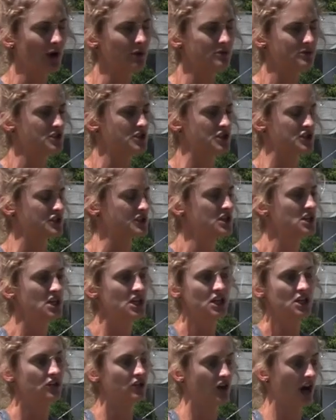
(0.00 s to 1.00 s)
I was just
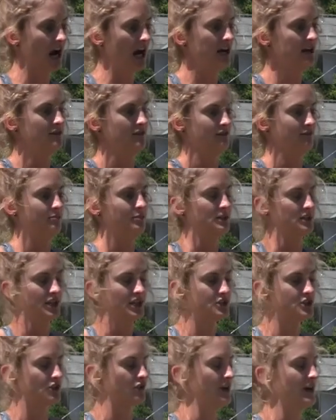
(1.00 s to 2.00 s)
kind of
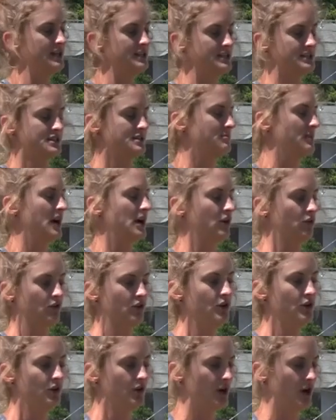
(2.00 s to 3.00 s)
belligerent to my crew.